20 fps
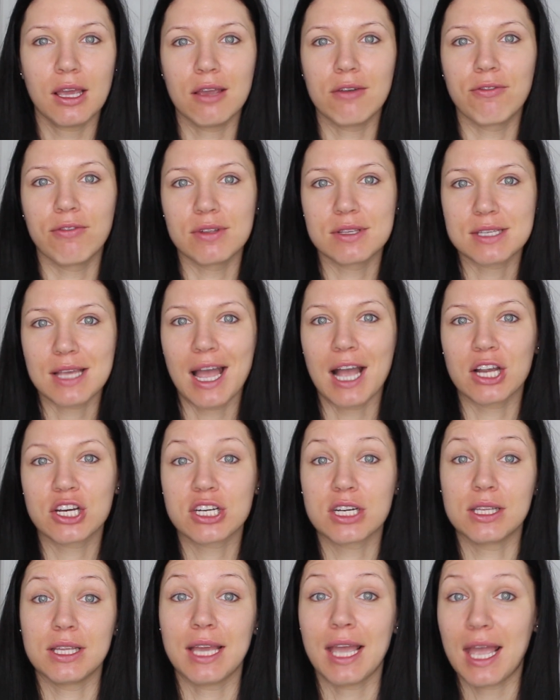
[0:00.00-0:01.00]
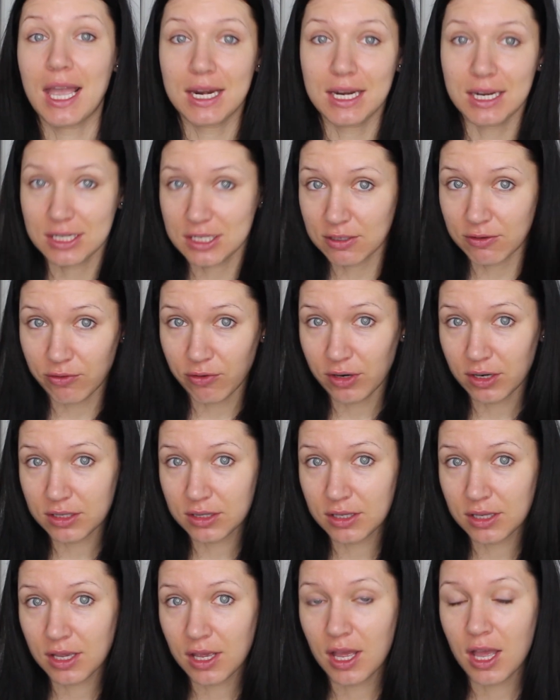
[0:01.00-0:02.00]
if it's actually any
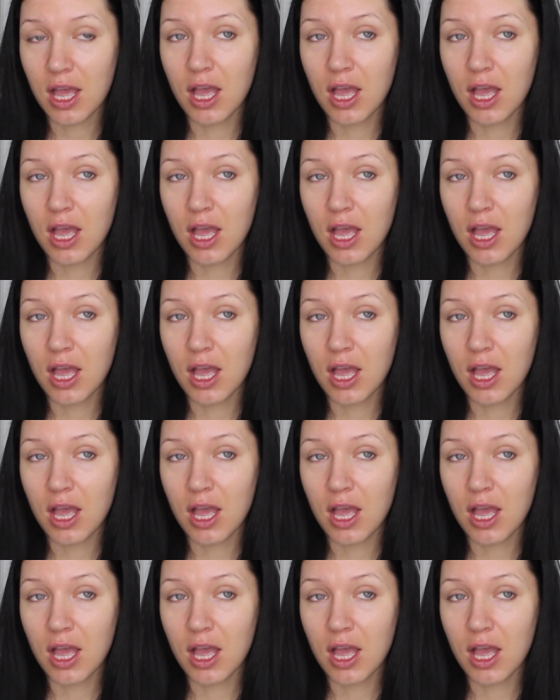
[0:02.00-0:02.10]
different